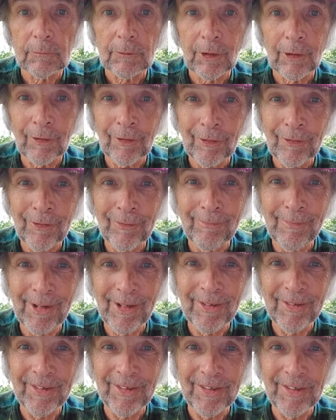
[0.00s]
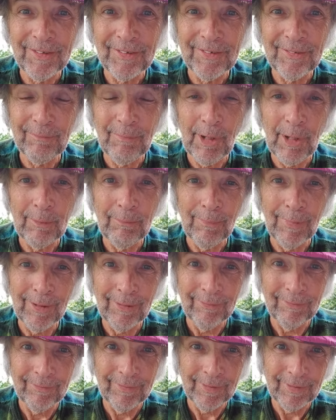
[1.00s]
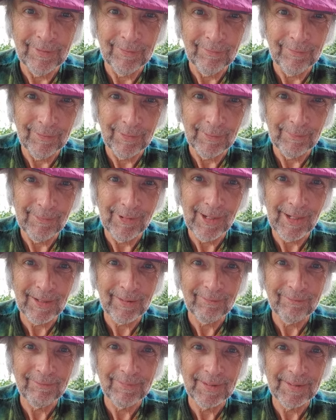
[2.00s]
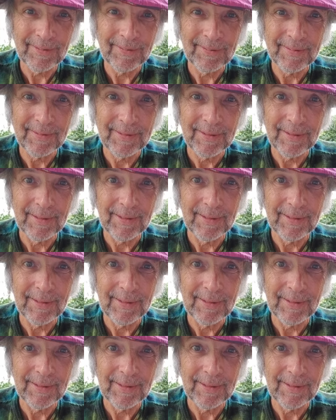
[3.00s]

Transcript: Earthman eats my muffin for breakfast.